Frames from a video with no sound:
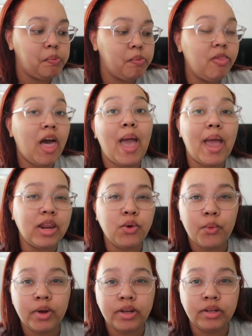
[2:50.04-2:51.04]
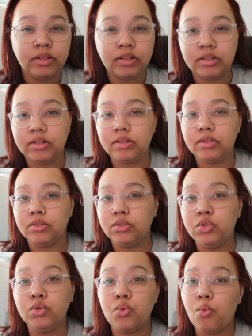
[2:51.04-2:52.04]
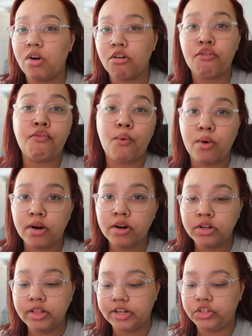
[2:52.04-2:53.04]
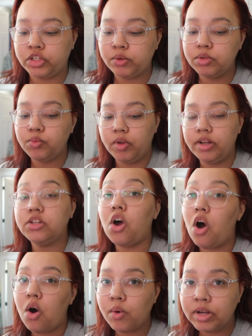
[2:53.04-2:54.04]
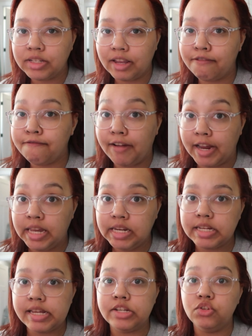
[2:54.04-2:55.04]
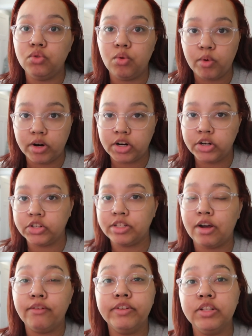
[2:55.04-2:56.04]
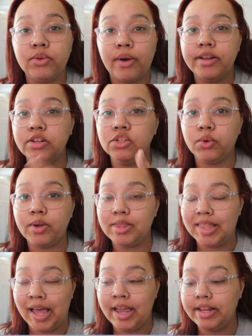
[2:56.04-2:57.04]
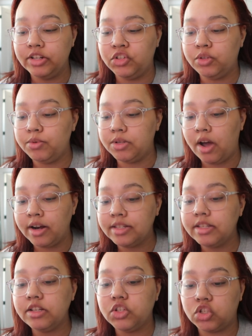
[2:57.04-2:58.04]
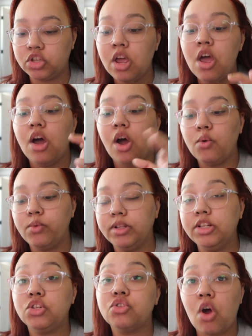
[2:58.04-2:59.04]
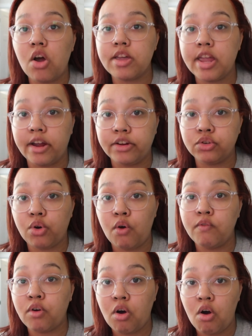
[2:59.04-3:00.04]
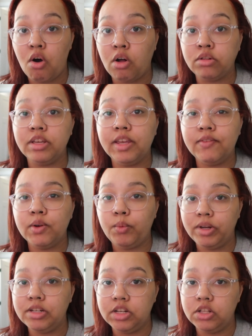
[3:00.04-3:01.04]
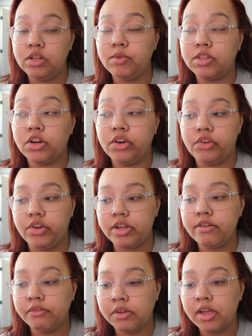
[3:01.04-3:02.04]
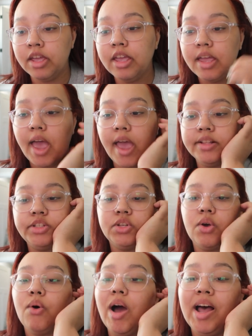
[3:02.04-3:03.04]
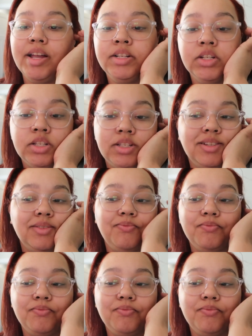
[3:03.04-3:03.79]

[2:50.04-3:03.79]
let anyone do the work for her like she was willing to always like fight and do the work herself and so I enjoyed that and she was honestly just a really strong character overall even when dealing with her grief and so I just